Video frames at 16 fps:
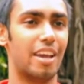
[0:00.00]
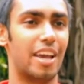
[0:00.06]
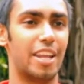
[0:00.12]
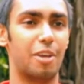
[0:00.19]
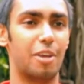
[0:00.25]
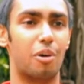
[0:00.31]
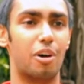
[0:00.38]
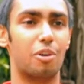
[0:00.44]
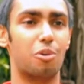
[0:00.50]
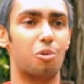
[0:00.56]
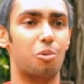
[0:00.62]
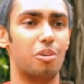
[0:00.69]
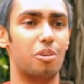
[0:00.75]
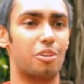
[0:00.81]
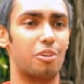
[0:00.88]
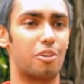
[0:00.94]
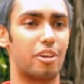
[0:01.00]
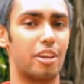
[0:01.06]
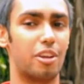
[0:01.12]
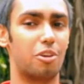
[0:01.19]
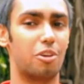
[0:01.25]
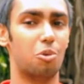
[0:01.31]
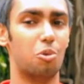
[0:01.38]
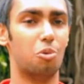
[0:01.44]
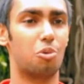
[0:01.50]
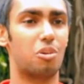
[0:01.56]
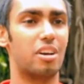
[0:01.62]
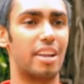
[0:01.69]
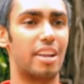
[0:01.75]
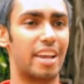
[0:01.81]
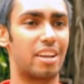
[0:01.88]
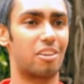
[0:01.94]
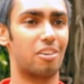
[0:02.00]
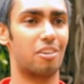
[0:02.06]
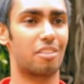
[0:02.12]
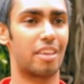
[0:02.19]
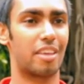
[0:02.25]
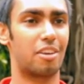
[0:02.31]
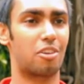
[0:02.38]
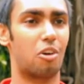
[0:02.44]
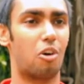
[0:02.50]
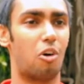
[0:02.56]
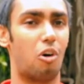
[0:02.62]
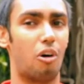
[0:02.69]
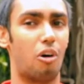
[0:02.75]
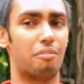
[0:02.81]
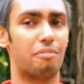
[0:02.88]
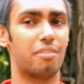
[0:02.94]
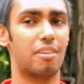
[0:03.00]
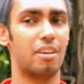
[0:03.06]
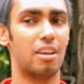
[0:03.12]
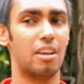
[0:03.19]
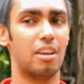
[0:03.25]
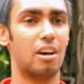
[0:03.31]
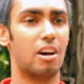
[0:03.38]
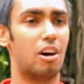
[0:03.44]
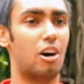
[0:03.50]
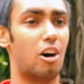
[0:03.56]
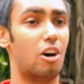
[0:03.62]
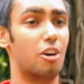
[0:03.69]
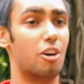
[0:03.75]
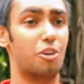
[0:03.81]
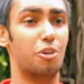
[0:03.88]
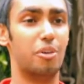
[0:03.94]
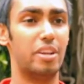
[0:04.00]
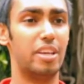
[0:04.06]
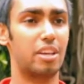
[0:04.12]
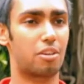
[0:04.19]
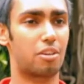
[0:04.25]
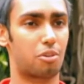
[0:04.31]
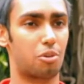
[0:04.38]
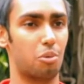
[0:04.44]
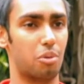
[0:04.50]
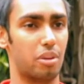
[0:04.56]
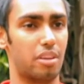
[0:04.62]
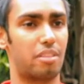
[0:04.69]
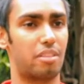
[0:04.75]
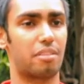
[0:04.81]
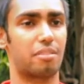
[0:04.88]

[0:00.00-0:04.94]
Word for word: anyone who is looking to collect a set of uh, unique stories.